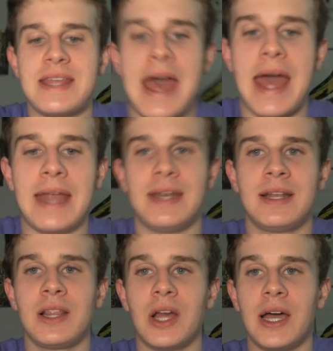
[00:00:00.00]

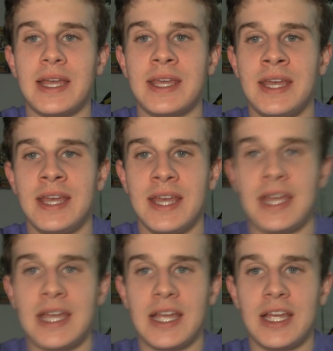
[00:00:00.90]
that, like,
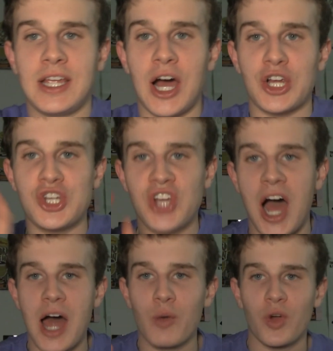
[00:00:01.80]
a
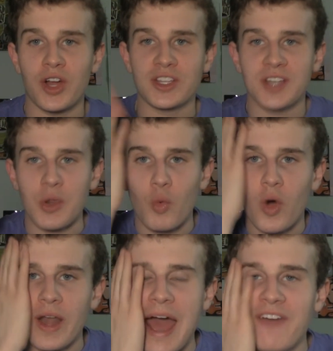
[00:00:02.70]
shot where it's like
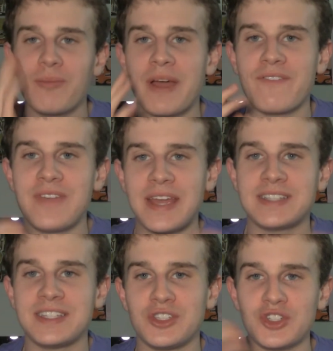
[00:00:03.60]
one half of my
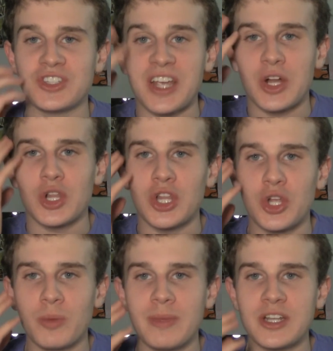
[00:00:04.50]
face is just like a
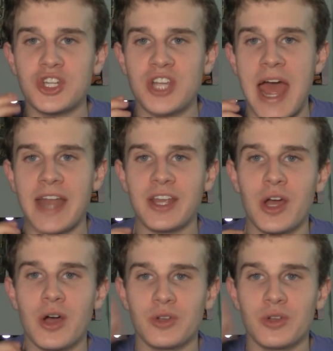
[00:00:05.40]
little bit shadowy,